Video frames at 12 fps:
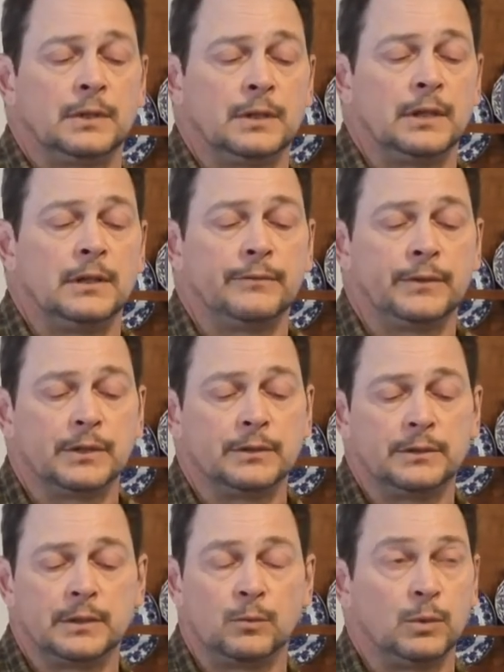In the
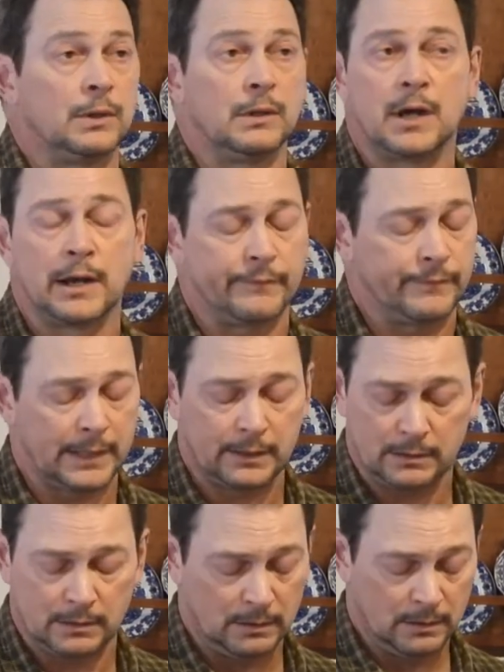field, it will not
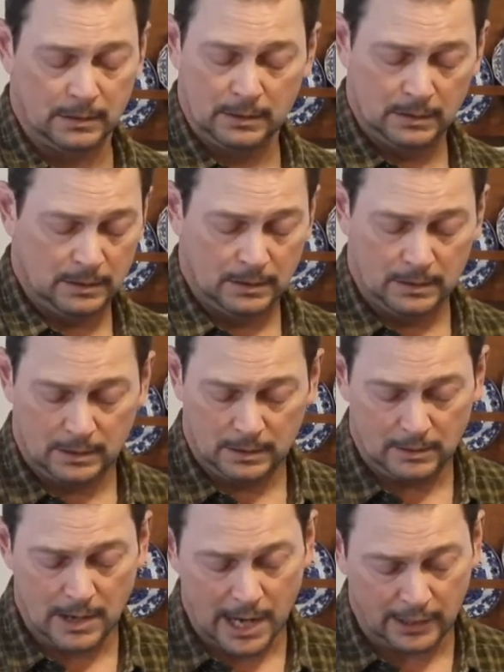affect
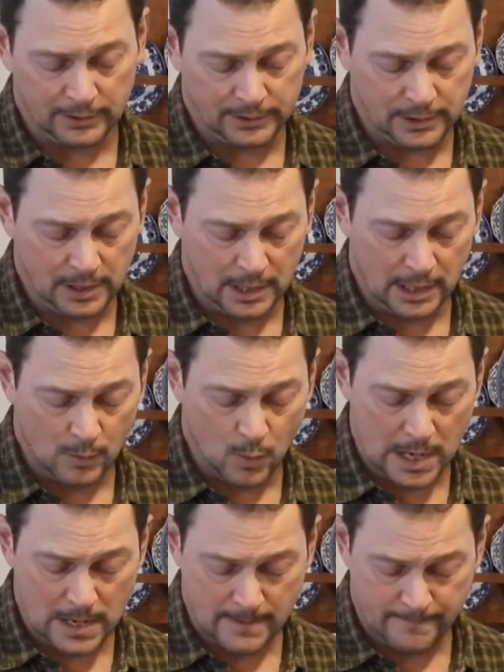your accuracy in any
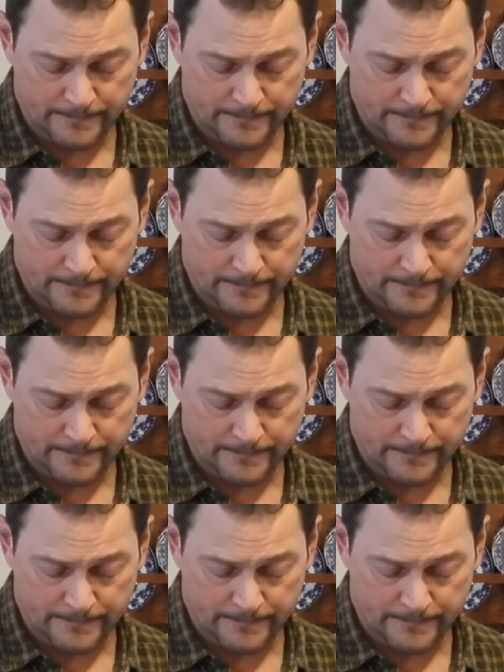way.